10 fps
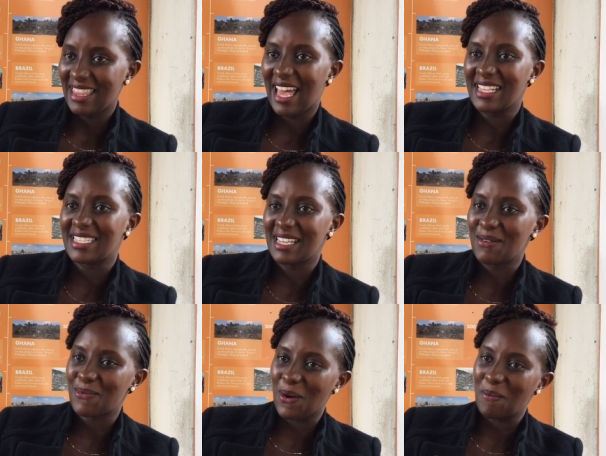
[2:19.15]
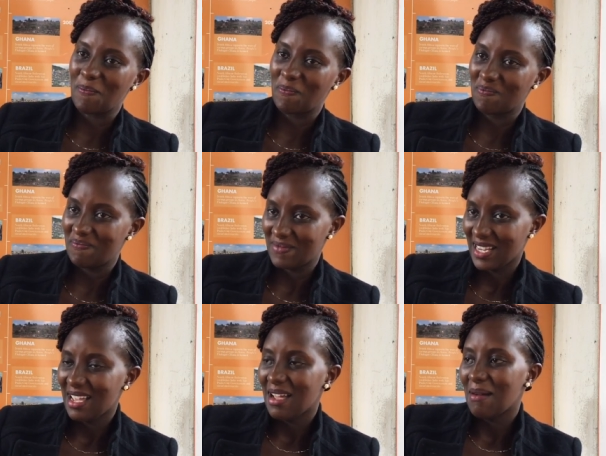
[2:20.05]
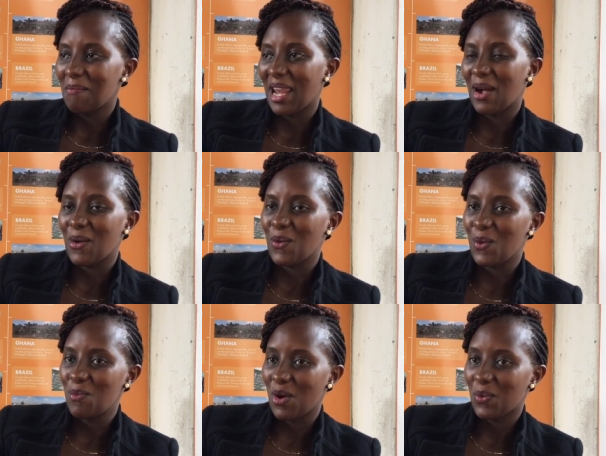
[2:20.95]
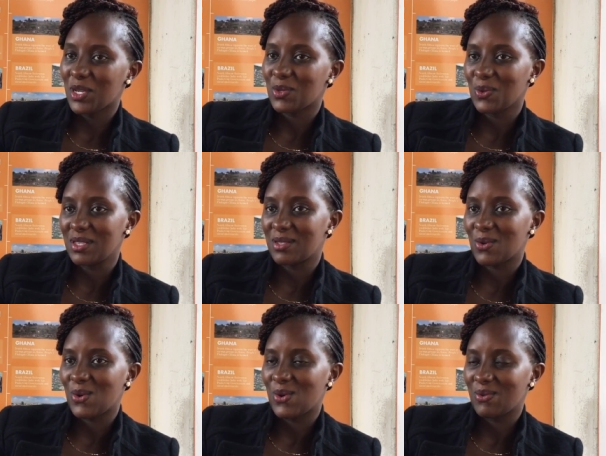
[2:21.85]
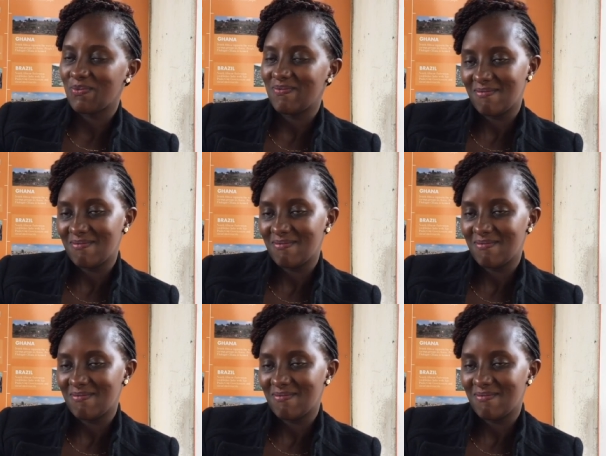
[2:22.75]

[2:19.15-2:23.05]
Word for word: they had seen from Mlango Kubwa which was so